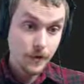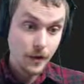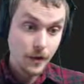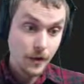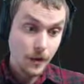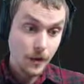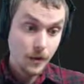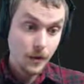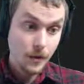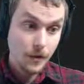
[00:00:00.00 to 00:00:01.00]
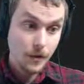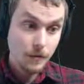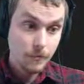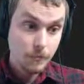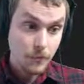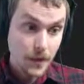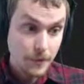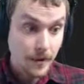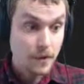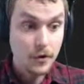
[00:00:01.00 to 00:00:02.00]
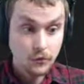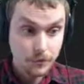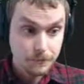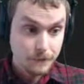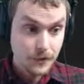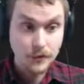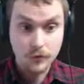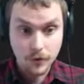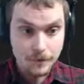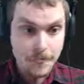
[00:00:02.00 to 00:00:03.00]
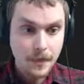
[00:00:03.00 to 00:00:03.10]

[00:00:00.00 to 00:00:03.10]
uh, API module, essentially.